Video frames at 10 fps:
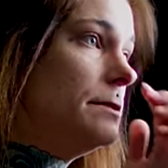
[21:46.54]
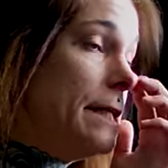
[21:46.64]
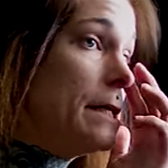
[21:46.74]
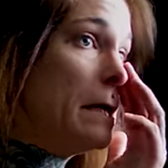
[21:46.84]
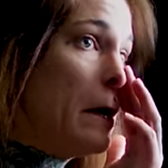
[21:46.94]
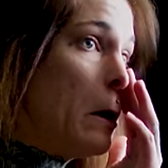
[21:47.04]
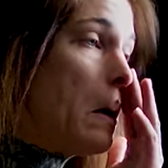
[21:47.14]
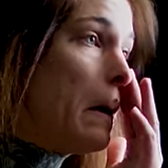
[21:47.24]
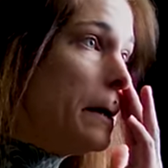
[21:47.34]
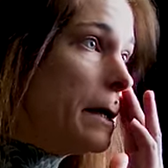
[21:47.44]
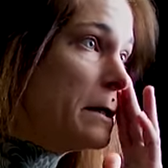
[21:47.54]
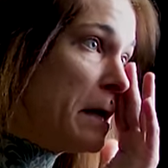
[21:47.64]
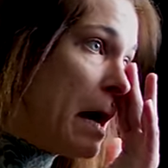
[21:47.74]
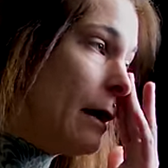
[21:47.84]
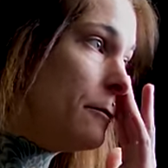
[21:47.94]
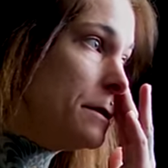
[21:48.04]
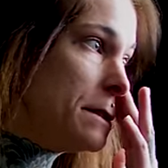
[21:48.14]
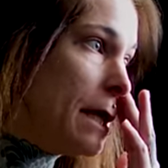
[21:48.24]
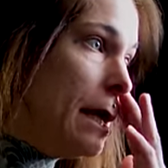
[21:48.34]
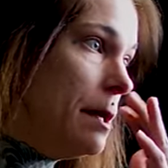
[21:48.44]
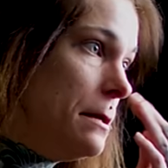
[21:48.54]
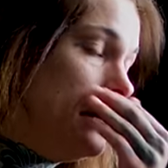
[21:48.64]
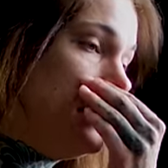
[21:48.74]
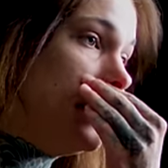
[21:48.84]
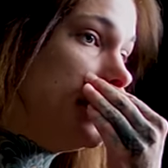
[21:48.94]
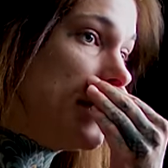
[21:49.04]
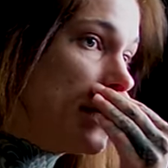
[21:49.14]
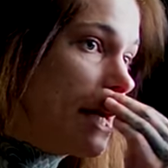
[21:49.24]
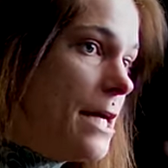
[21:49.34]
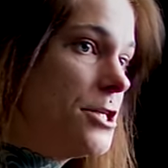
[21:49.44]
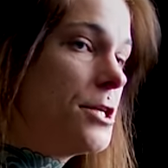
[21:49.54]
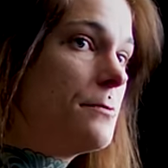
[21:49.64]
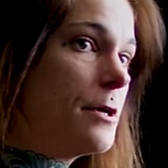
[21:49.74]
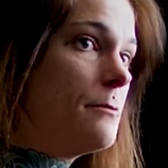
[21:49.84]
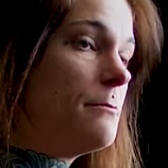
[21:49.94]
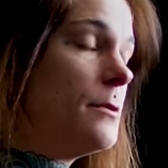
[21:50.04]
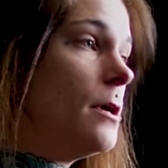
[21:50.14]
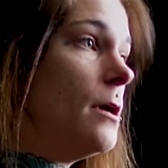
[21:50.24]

Dearly, dearly. I was in the interrogation room,